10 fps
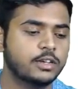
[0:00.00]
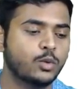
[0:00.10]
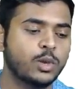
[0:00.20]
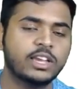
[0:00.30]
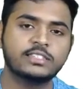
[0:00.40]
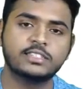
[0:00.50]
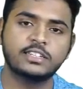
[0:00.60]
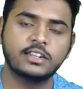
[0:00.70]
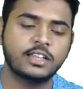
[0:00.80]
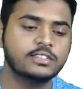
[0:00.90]
we can see
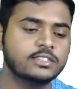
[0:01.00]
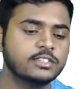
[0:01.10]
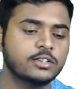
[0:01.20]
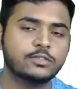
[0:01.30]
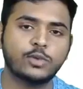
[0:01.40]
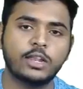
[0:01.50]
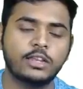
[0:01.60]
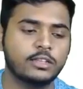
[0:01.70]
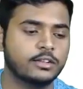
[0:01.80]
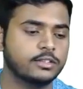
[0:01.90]
the denseness of soil
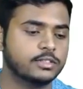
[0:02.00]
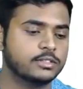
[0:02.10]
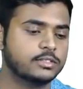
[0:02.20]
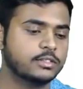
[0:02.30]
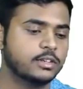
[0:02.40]
increases.